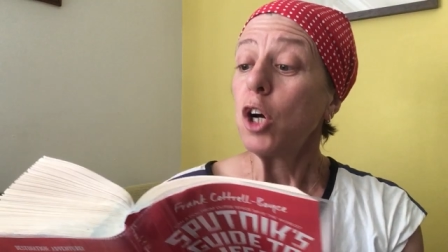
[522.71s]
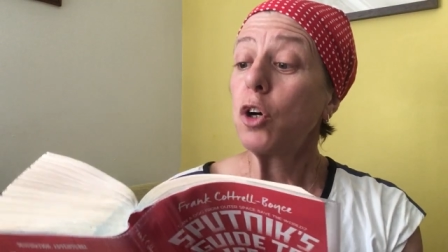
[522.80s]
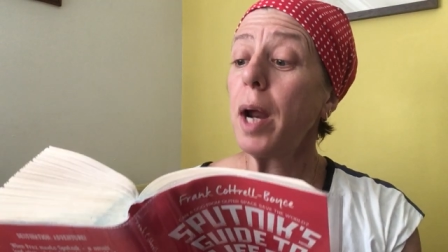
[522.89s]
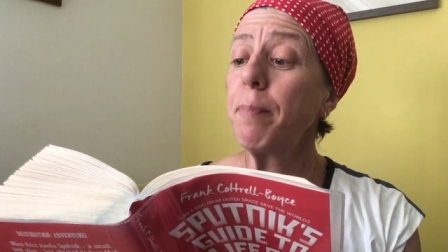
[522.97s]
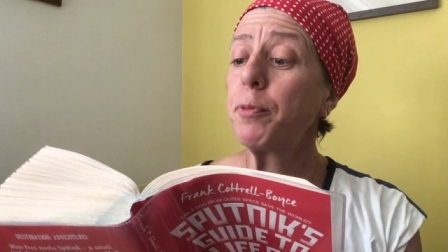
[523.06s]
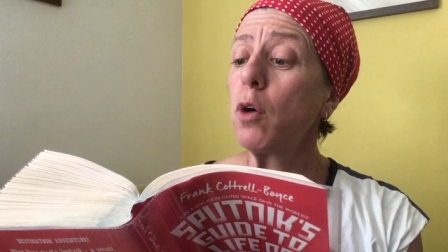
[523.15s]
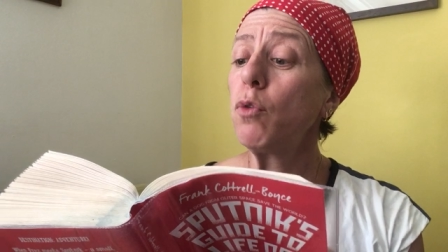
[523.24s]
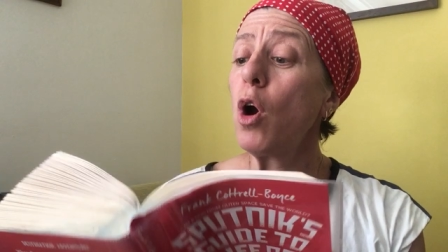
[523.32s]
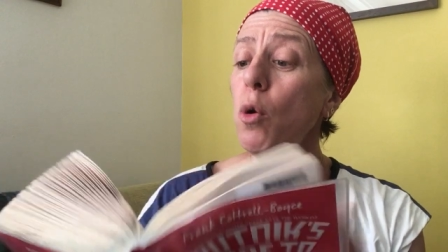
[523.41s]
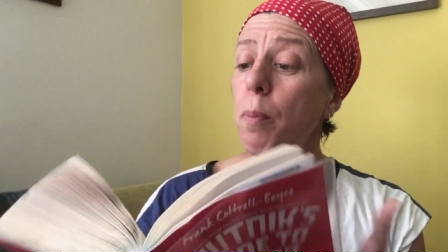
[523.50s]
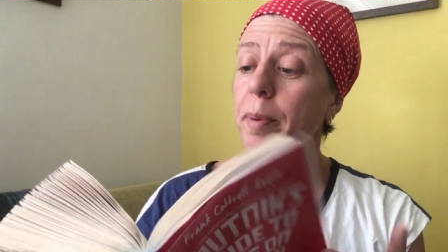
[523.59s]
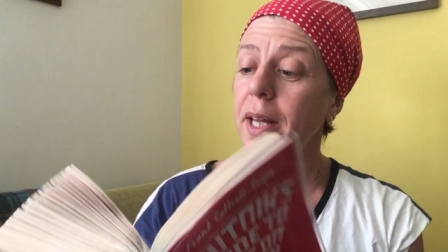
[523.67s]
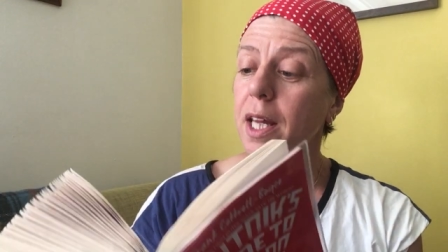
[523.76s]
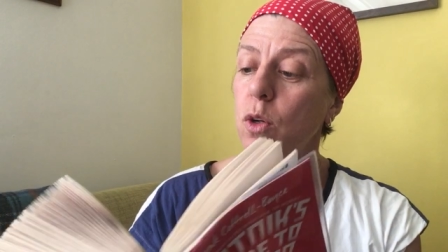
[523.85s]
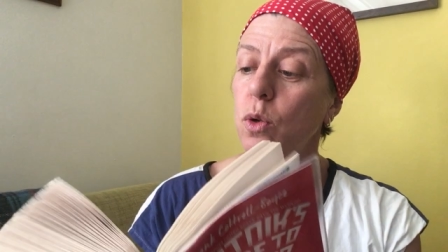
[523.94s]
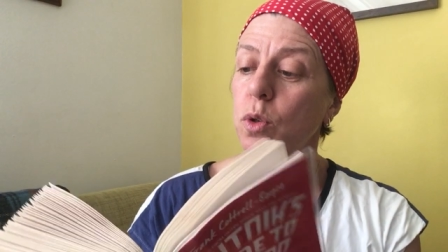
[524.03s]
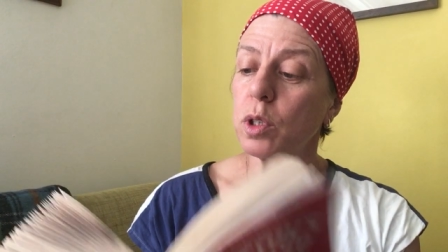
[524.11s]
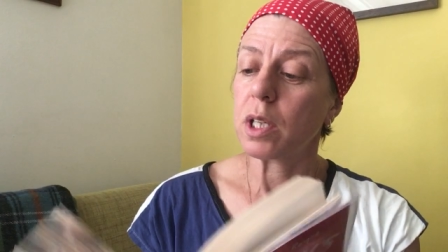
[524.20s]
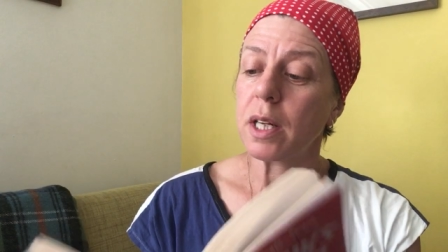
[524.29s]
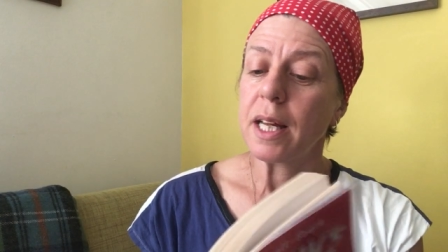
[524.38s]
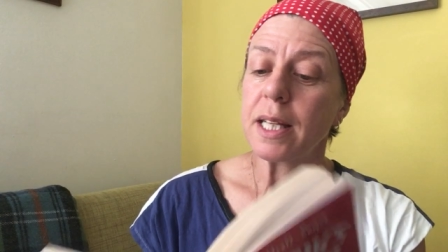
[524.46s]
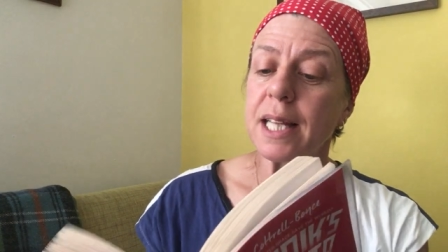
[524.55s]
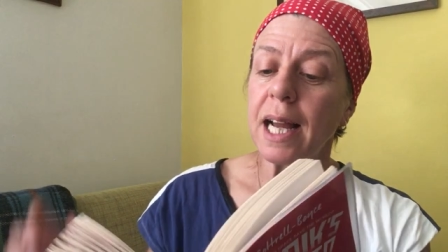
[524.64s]
Grab the rope, he called,
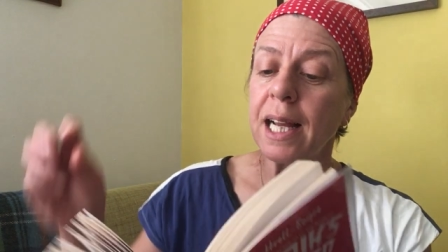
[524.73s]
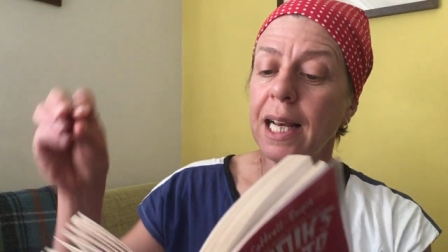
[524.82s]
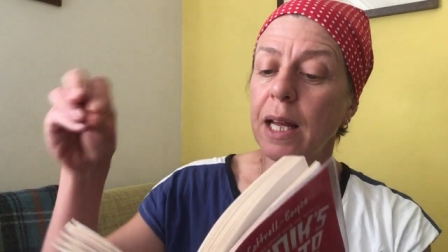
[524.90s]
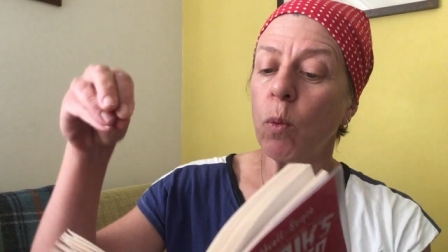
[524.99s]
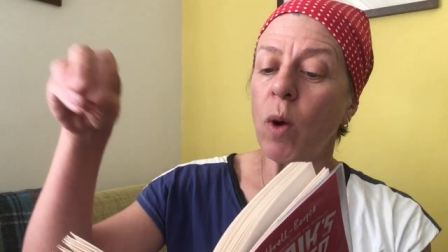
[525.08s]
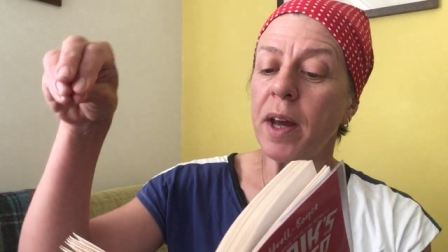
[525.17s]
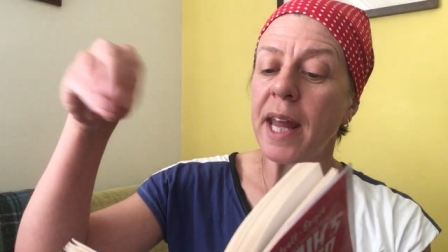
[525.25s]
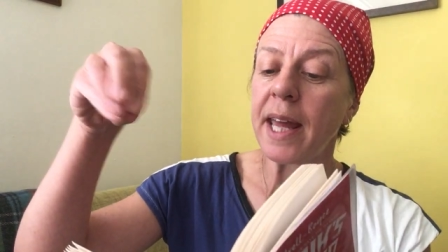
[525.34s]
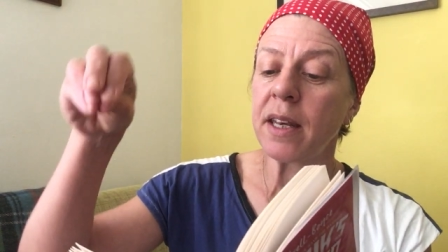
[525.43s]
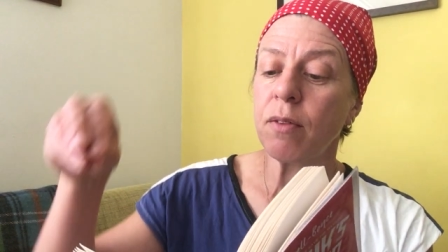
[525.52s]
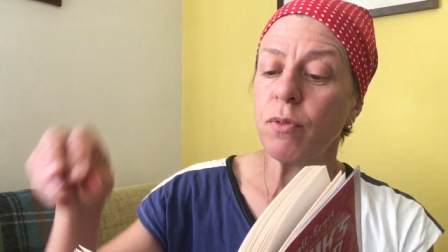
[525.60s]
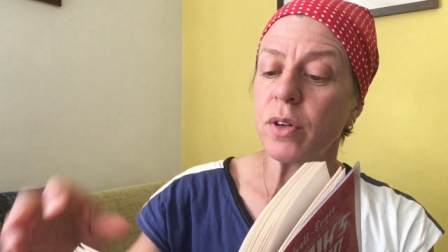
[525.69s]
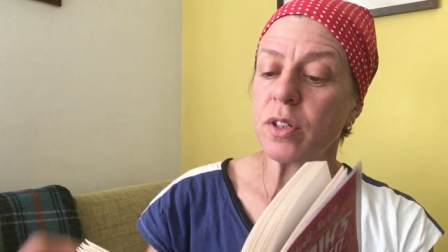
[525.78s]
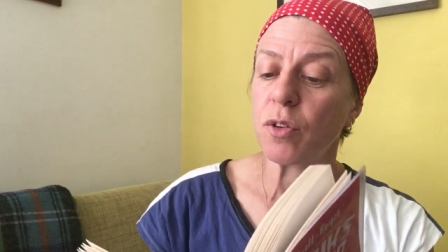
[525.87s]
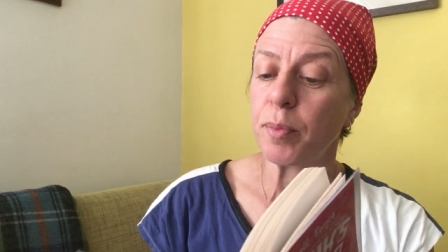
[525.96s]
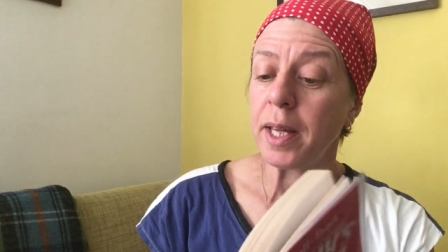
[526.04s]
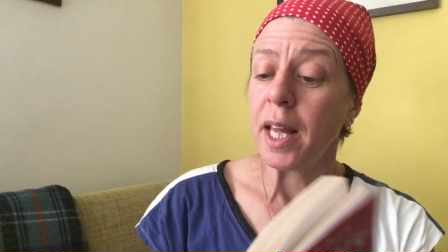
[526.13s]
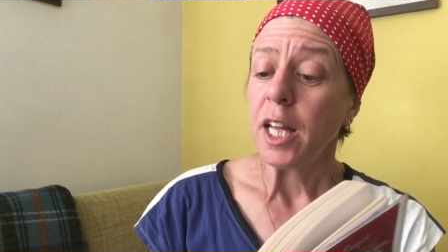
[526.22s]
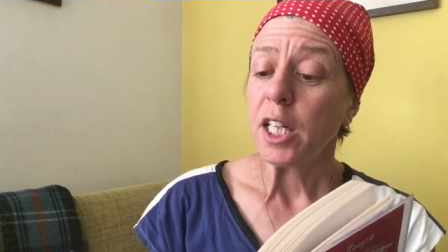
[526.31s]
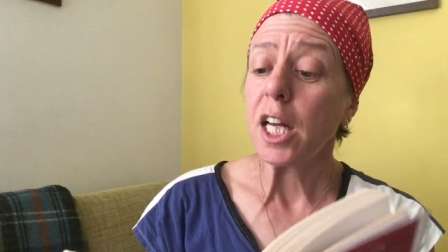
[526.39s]
dangling one end in front of me.